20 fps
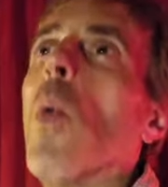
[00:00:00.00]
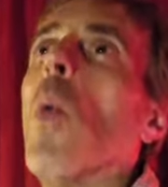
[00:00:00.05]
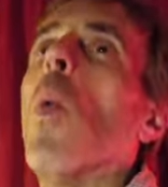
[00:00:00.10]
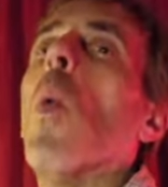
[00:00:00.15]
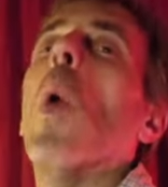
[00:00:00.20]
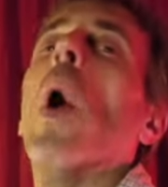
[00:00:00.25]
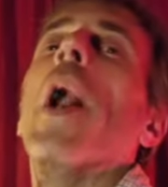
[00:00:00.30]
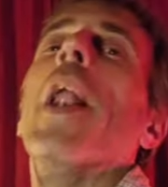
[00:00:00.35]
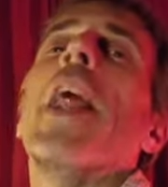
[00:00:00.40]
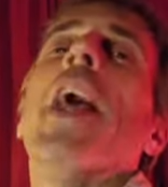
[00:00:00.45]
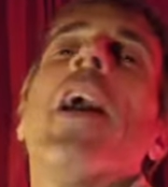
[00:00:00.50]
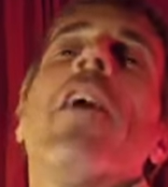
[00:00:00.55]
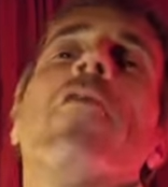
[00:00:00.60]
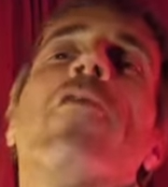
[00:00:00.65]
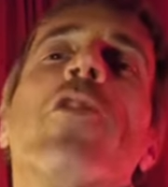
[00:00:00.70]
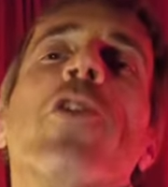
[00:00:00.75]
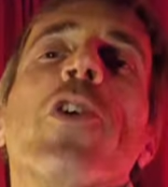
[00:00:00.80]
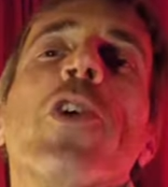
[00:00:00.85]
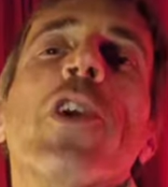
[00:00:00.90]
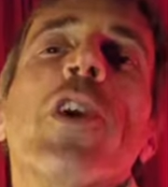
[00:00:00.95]

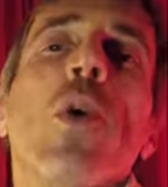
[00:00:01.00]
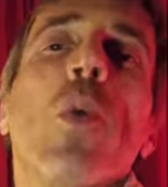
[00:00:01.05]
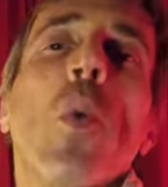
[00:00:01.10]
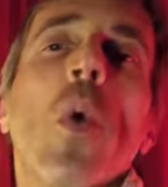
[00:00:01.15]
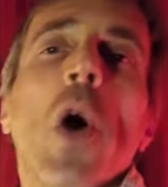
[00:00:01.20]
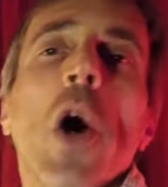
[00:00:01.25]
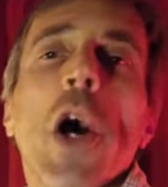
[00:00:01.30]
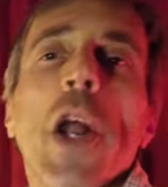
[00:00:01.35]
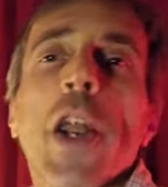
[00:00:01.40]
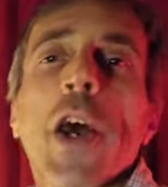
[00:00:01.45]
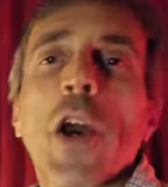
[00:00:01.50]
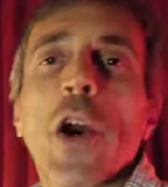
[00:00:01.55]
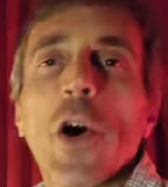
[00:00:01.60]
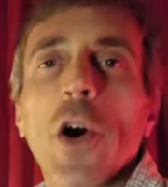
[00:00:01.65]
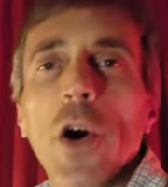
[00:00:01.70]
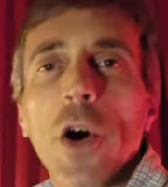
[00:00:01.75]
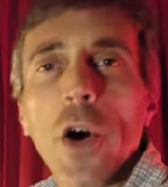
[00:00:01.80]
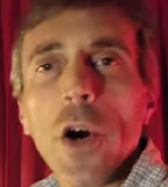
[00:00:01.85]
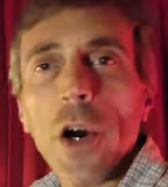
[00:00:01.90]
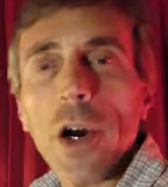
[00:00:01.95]
Whatever you want to
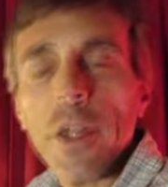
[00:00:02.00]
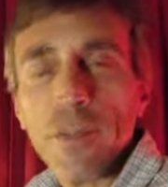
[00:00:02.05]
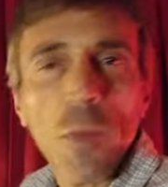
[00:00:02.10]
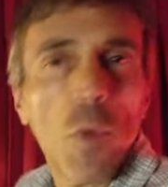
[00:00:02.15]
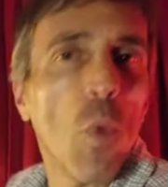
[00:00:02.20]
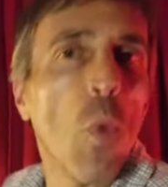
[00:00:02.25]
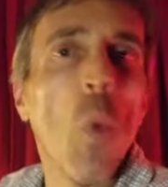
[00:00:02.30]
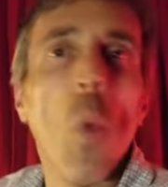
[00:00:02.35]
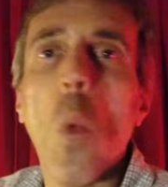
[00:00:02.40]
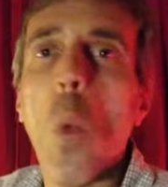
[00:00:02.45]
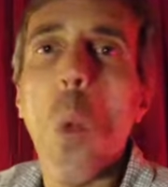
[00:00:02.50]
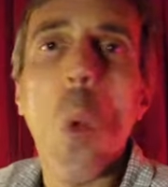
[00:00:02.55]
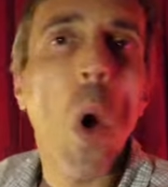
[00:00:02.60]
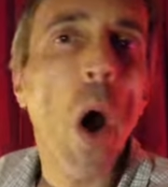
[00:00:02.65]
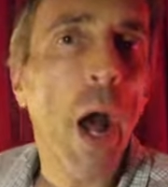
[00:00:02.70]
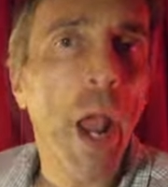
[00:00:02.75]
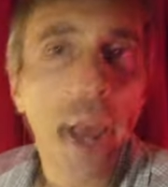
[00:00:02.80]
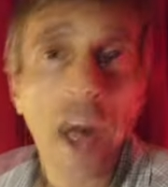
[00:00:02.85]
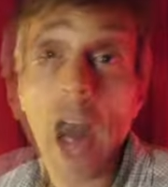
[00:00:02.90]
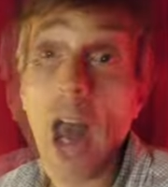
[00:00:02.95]
call,
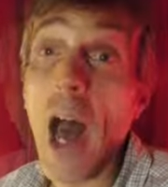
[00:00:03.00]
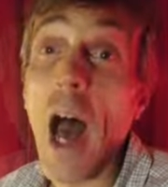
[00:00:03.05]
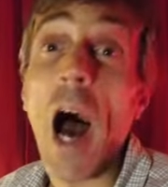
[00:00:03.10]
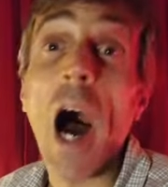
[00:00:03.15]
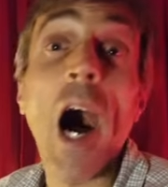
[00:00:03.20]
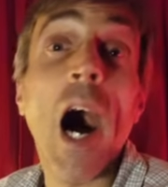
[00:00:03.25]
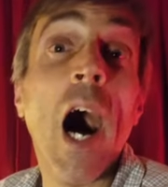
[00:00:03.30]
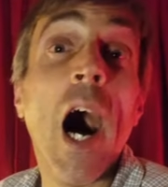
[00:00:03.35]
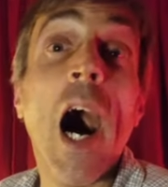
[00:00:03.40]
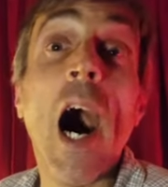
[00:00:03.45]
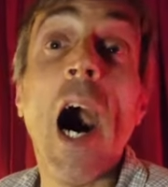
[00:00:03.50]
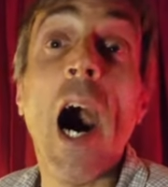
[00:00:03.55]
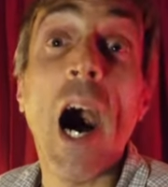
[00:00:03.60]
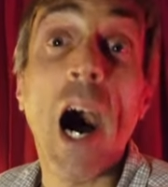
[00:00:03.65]
whatever